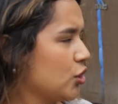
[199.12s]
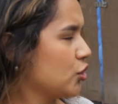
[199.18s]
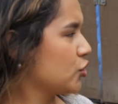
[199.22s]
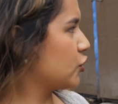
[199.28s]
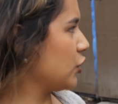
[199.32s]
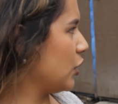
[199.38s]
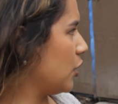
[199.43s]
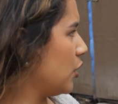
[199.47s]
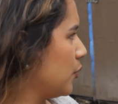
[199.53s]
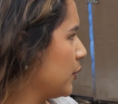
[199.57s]

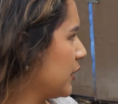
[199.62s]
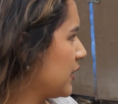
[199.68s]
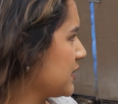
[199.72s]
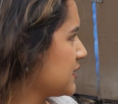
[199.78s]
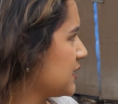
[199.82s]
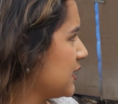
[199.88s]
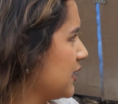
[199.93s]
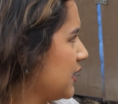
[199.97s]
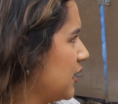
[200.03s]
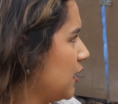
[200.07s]
So we can
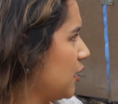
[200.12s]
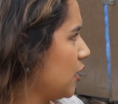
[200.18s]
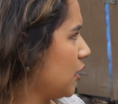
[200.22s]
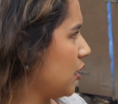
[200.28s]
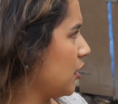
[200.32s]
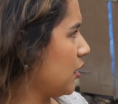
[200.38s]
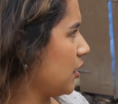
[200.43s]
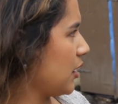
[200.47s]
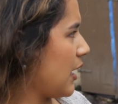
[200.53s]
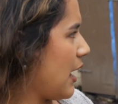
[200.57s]
see
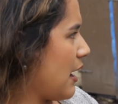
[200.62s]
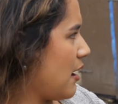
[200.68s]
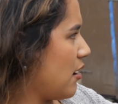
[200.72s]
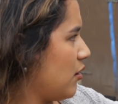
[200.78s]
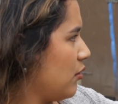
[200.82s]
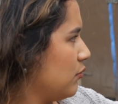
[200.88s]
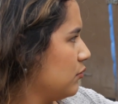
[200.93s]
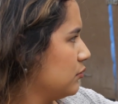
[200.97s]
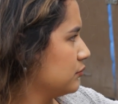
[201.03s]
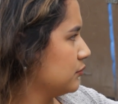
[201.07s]
here
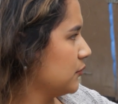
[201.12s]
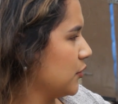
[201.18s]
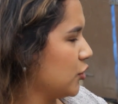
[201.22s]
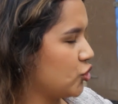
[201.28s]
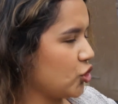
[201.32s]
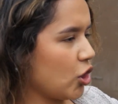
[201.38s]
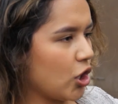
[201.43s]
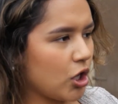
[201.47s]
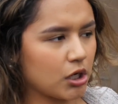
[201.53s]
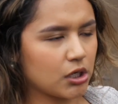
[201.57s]
how
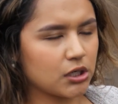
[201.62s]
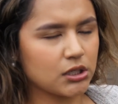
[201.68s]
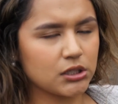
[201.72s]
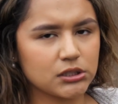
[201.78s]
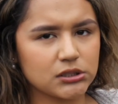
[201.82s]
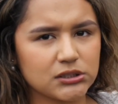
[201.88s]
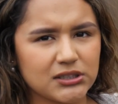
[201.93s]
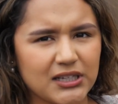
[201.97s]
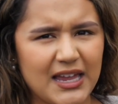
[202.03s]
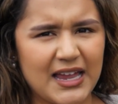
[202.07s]
dark
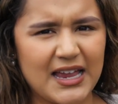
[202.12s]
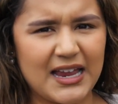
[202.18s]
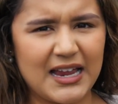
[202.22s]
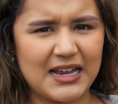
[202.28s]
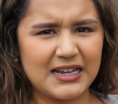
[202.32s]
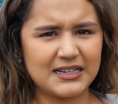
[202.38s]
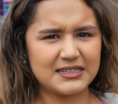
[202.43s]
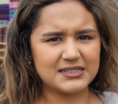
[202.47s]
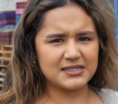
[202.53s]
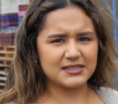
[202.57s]

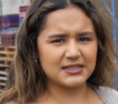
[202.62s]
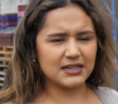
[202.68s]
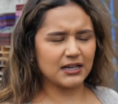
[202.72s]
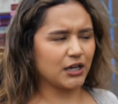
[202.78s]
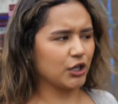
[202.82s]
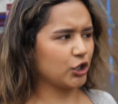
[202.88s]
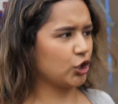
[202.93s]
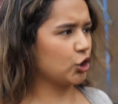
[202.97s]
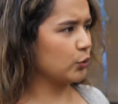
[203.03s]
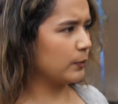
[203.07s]

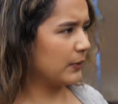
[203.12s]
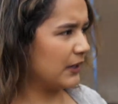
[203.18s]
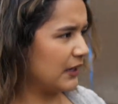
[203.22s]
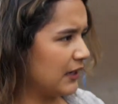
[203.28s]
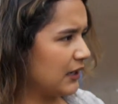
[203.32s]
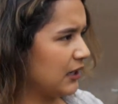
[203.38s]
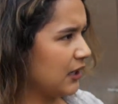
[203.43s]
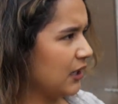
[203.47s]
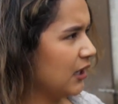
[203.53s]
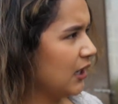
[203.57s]
and
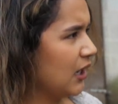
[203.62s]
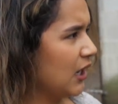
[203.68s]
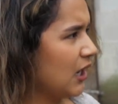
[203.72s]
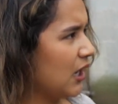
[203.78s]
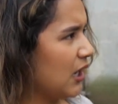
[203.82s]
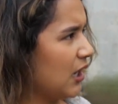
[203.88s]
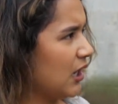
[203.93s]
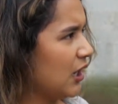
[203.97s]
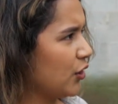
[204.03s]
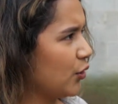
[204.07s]
humid
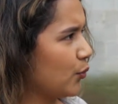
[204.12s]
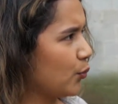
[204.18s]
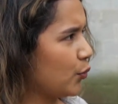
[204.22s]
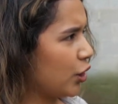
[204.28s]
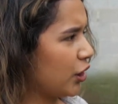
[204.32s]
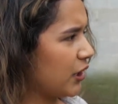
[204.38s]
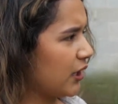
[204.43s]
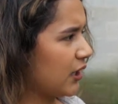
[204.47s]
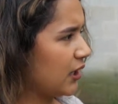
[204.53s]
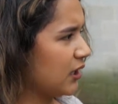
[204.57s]
the
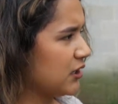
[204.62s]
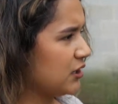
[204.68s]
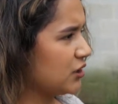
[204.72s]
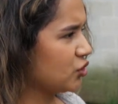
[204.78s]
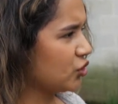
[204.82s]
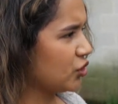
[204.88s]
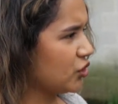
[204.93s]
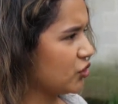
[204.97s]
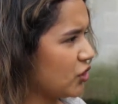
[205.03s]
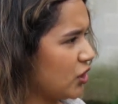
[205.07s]
working
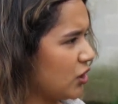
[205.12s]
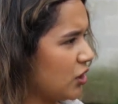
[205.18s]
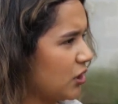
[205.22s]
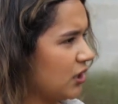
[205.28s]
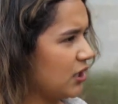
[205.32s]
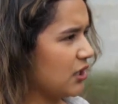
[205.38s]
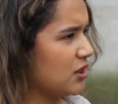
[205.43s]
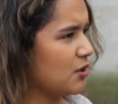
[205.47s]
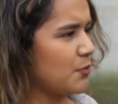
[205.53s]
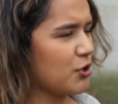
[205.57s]
conditions are
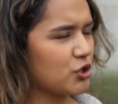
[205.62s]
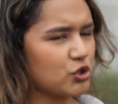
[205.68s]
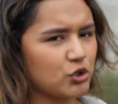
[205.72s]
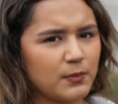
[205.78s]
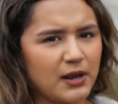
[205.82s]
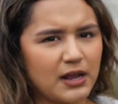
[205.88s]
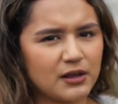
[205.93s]
in the mushroom